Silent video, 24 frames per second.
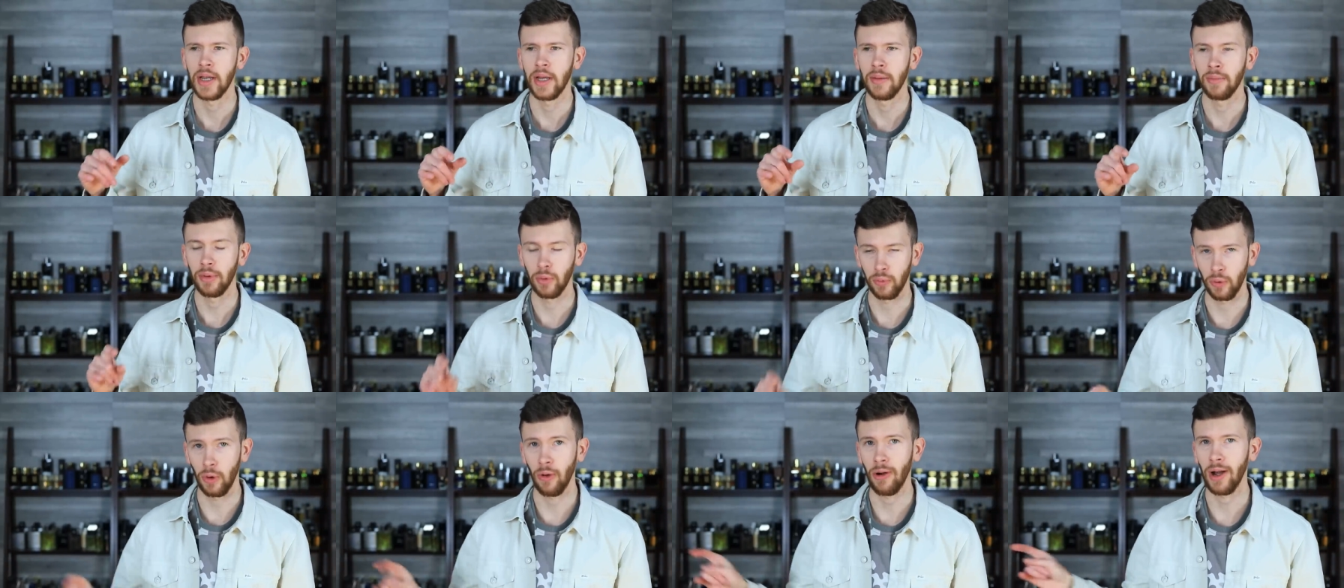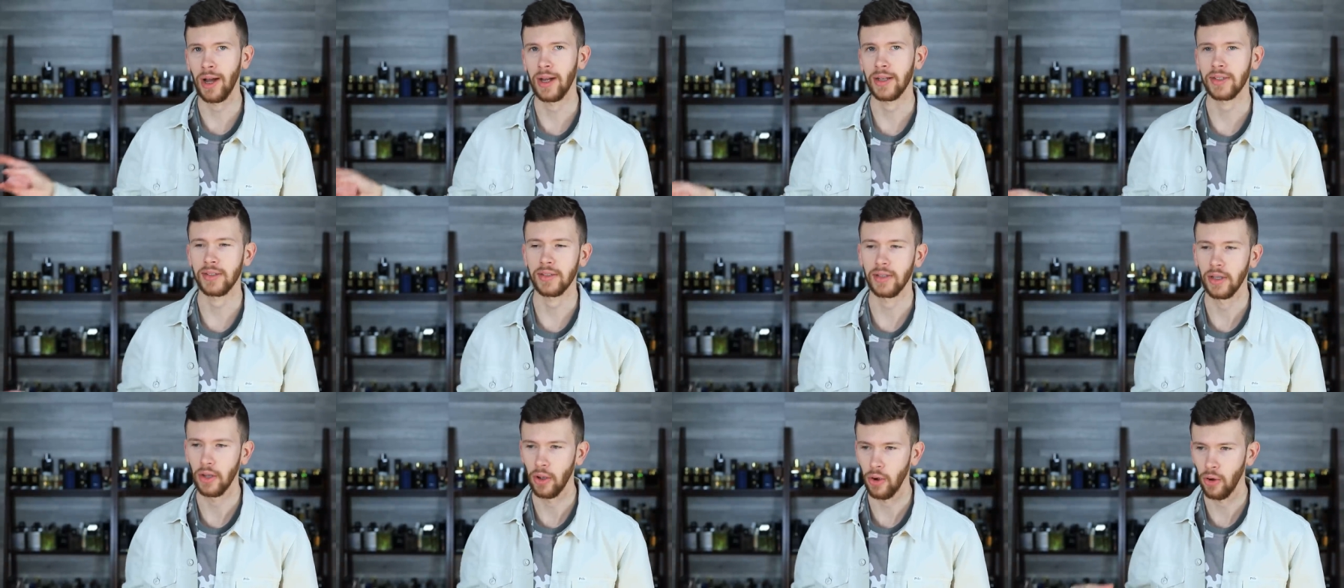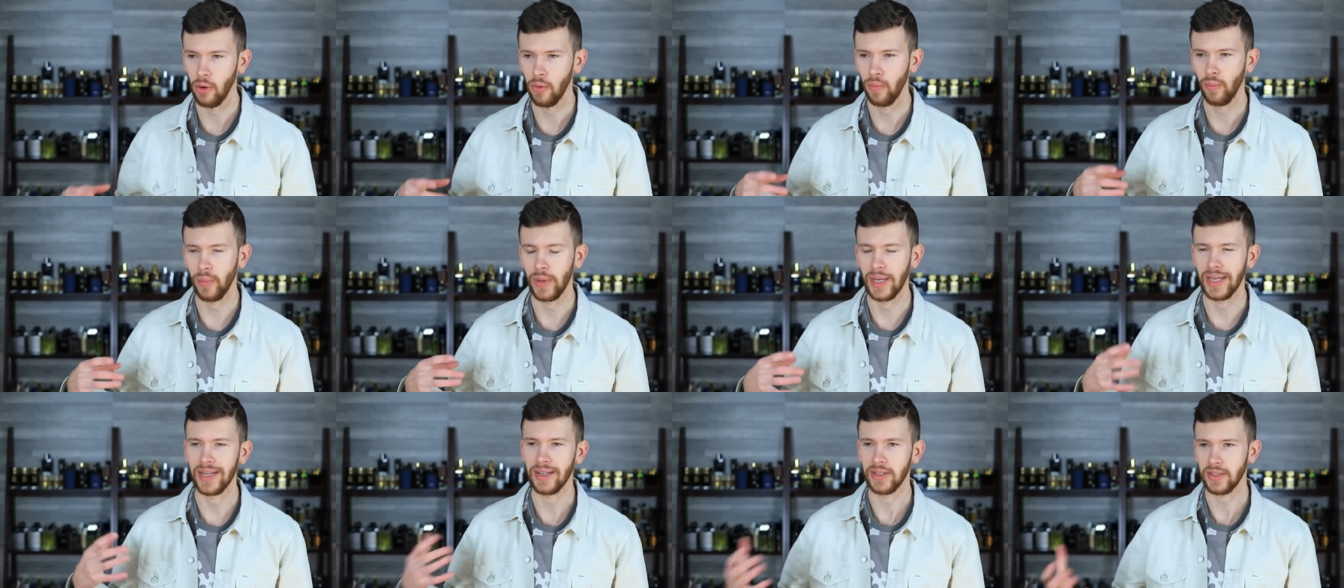but Rojas Loam
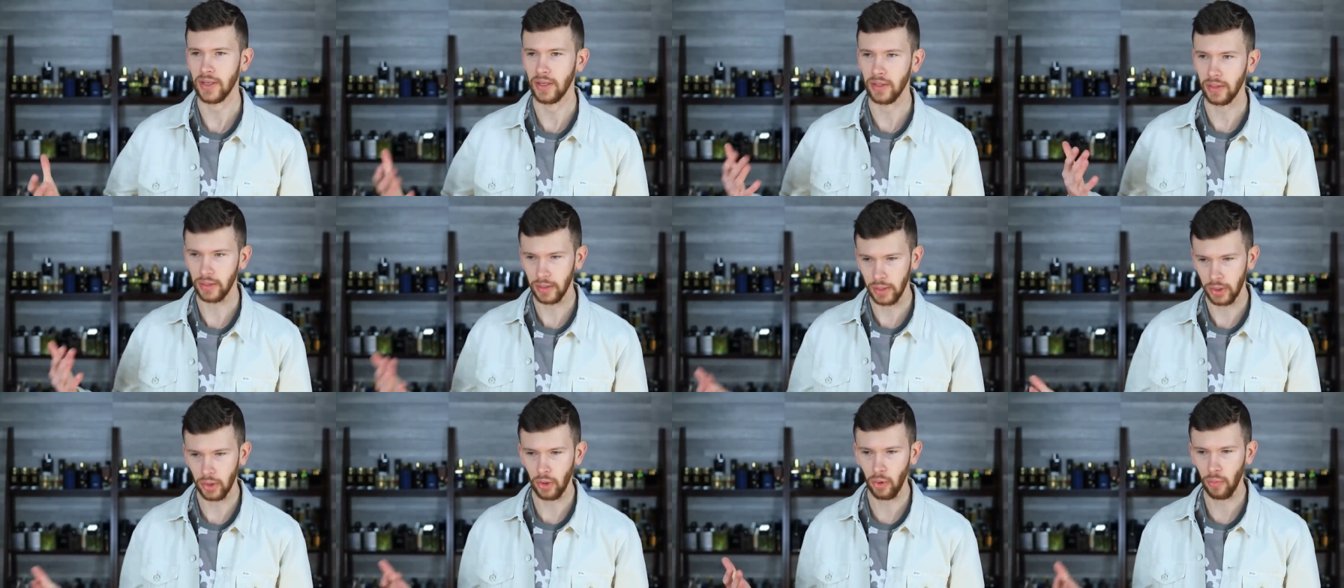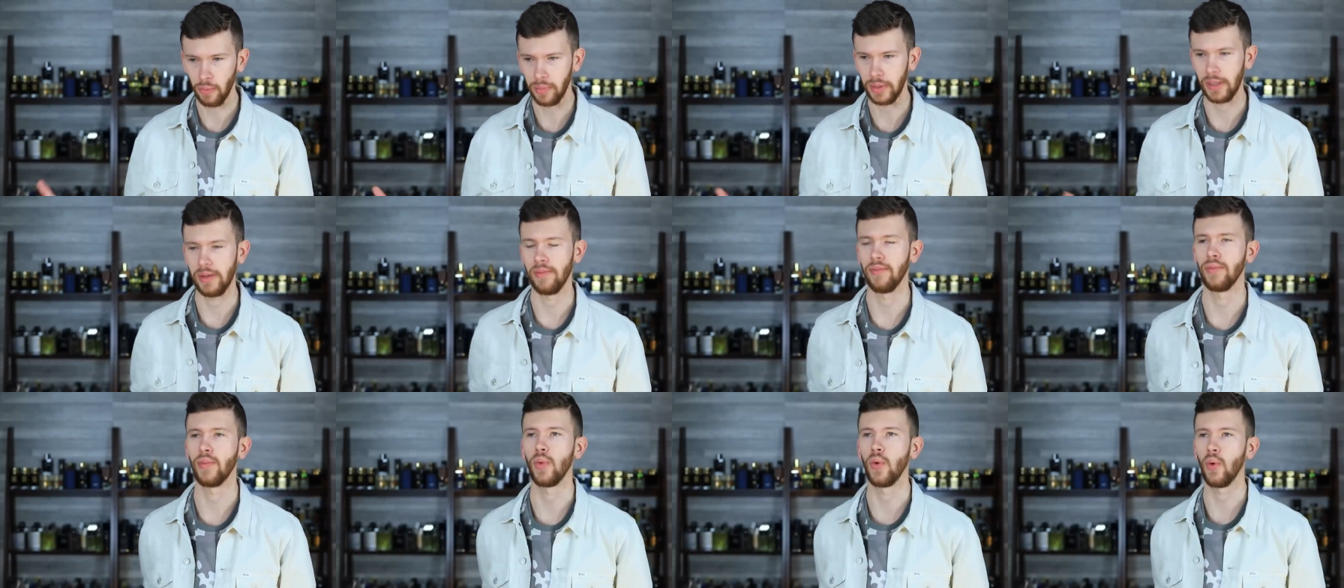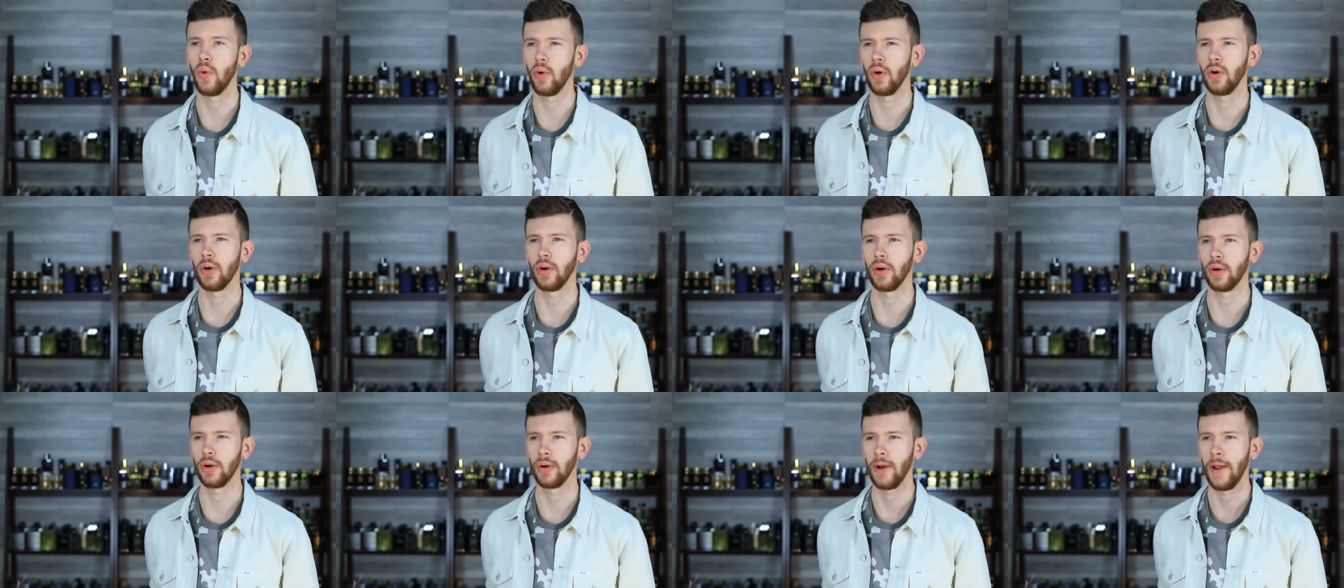is a little bit
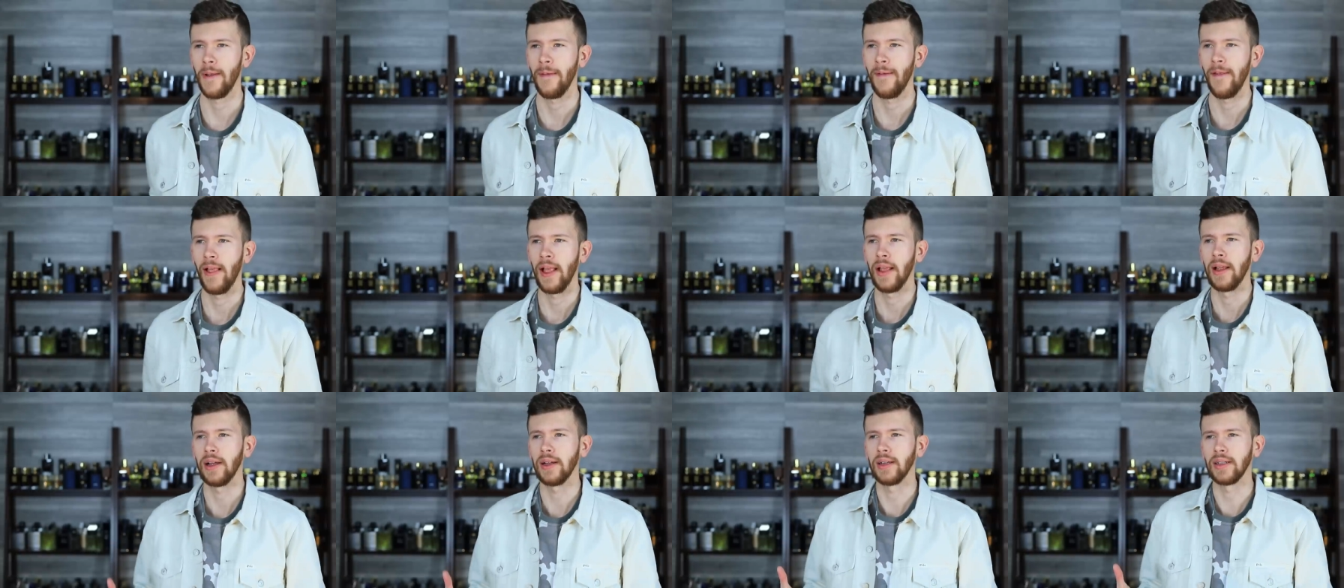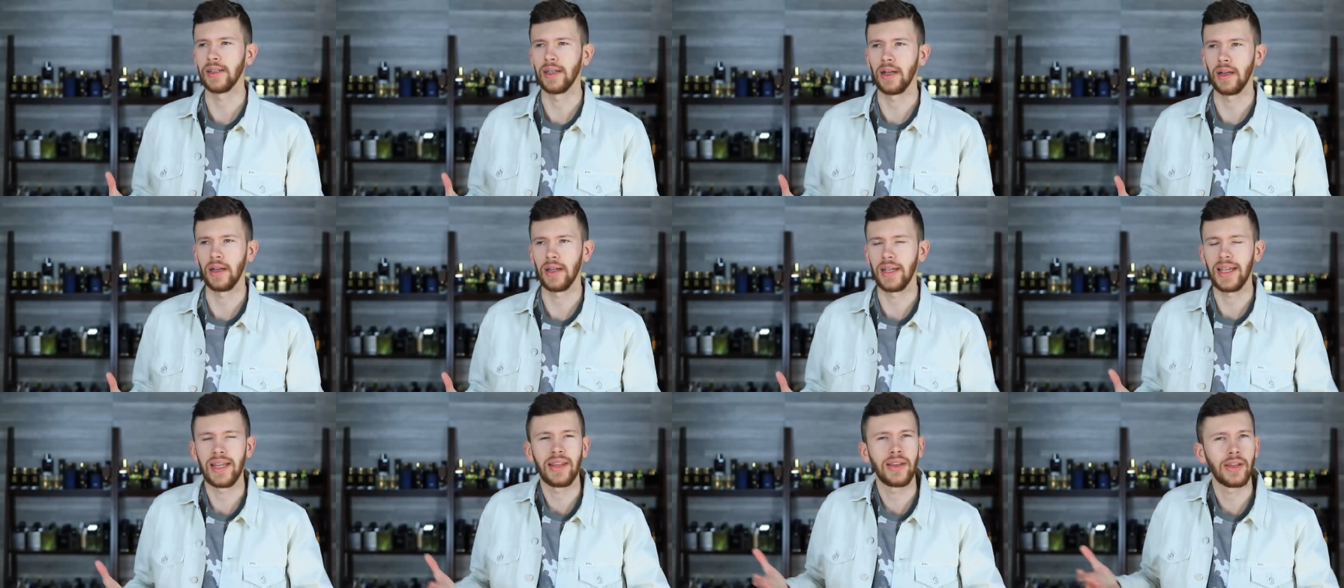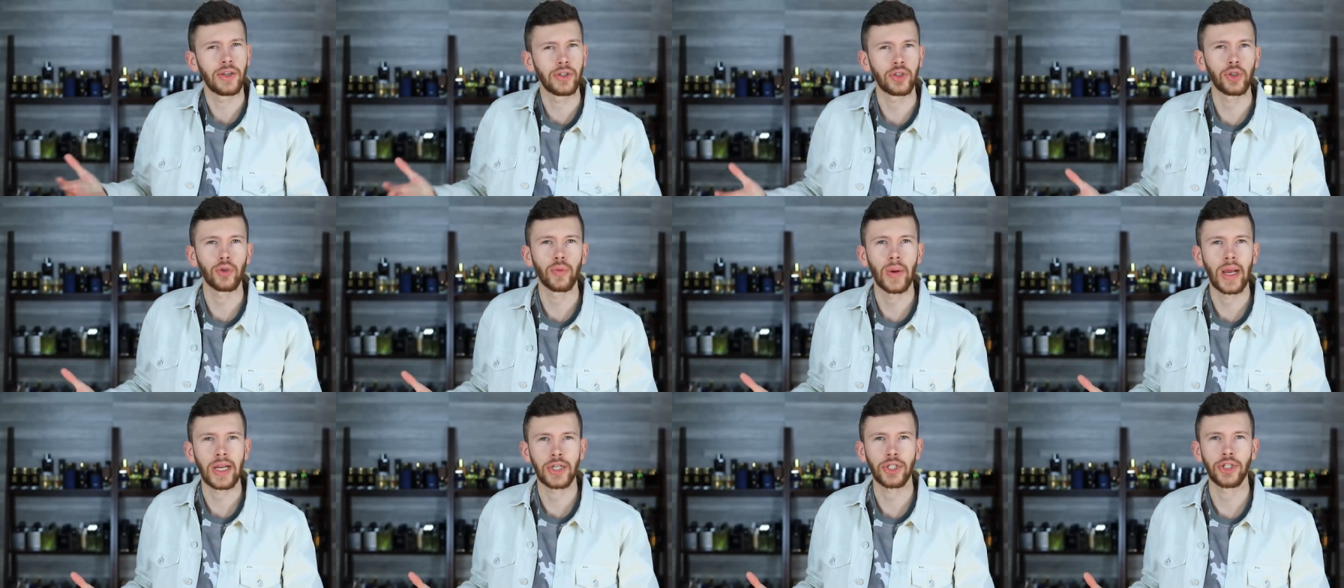more Uh, in the
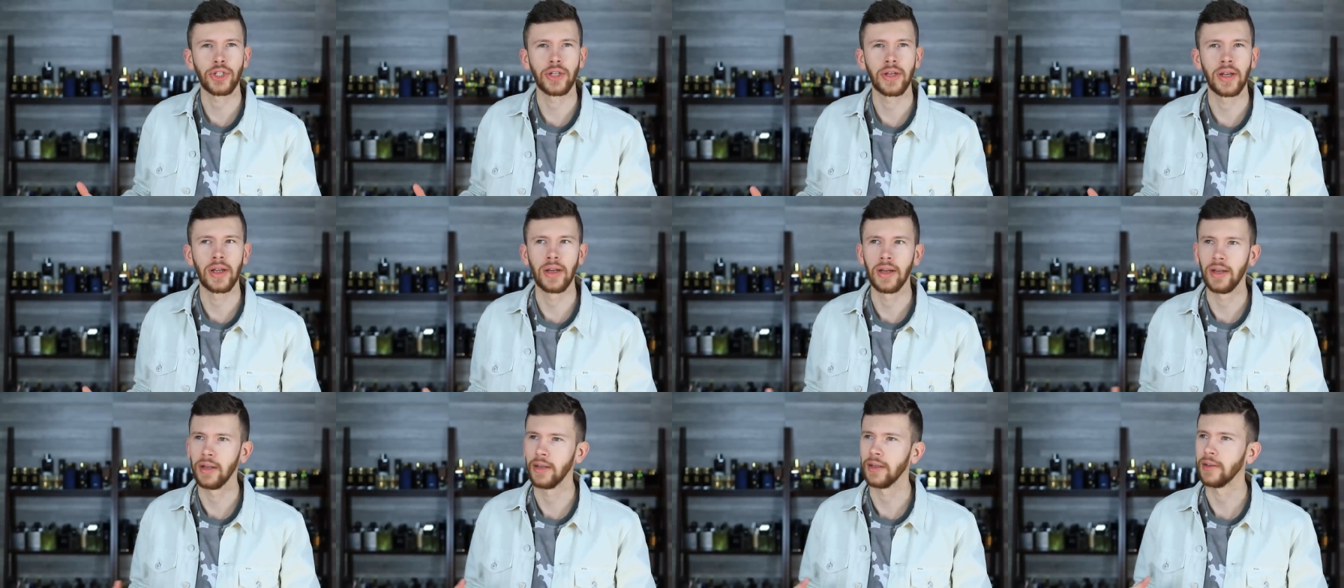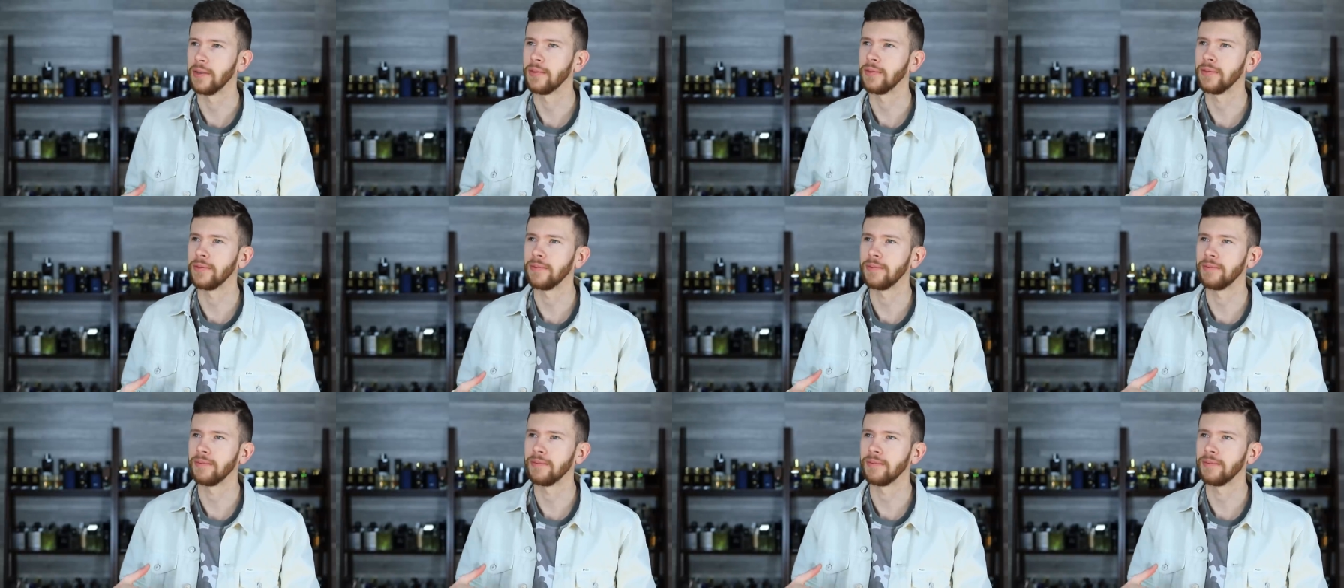direction of